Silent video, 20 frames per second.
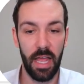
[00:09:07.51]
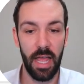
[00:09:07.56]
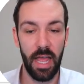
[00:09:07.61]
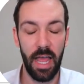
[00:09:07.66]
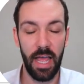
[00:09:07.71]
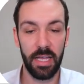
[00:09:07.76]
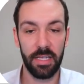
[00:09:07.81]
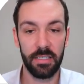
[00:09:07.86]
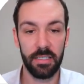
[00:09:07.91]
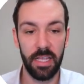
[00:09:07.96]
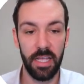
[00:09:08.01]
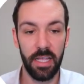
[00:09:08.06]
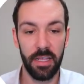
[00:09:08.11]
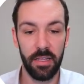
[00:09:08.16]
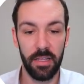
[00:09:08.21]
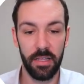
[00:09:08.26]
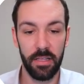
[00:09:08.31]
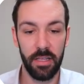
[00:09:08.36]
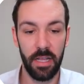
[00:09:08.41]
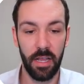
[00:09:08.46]
has
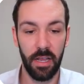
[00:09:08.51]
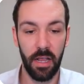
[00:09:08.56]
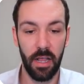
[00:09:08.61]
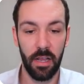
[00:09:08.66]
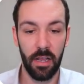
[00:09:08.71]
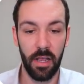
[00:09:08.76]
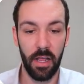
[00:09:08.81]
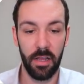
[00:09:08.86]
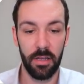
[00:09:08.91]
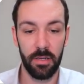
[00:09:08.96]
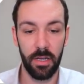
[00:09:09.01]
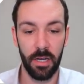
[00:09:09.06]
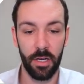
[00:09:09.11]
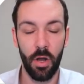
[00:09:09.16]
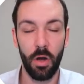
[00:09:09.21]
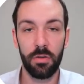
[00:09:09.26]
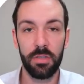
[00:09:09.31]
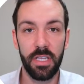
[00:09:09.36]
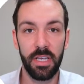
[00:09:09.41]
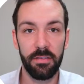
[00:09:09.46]
a
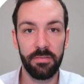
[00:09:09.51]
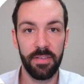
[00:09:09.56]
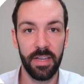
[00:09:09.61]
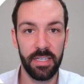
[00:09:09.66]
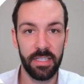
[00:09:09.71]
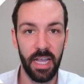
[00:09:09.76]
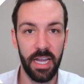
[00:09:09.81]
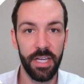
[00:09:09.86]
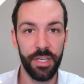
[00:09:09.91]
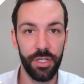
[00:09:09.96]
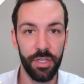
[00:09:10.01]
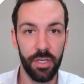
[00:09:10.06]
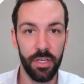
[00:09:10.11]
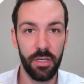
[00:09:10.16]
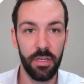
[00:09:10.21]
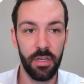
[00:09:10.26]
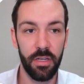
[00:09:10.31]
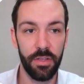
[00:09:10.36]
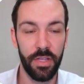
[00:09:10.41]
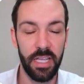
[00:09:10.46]
cognitive fixation,